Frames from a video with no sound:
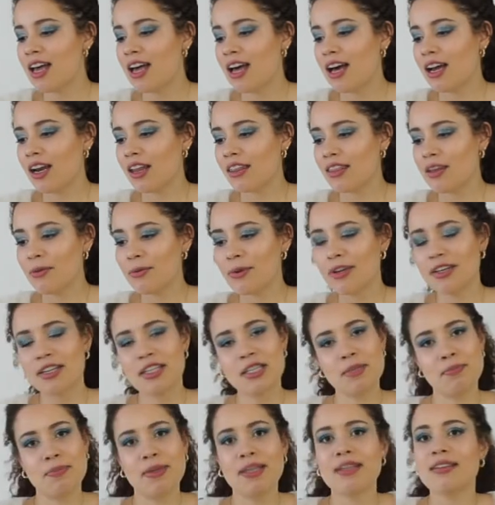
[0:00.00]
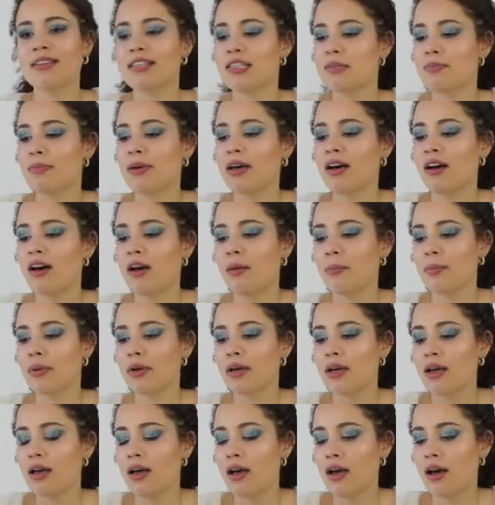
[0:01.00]
and I think we're going to speed this bit up.
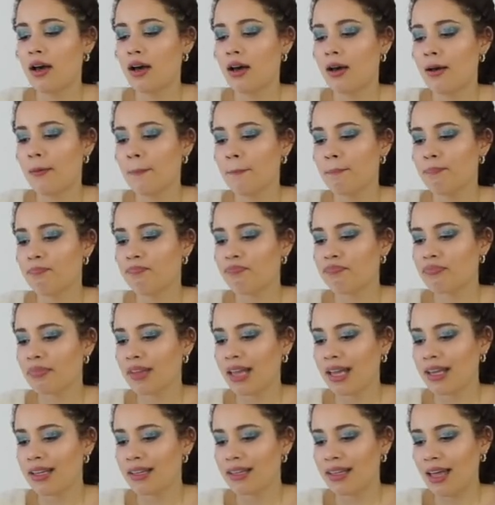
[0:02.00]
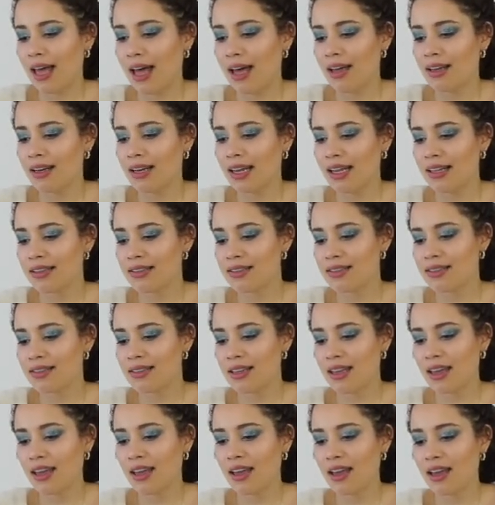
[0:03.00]
Yeah, let's
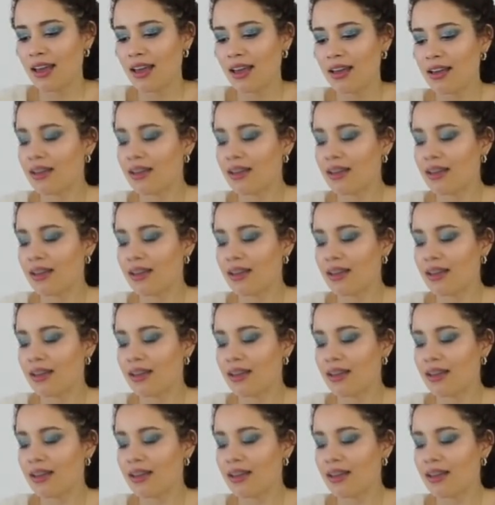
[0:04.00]
see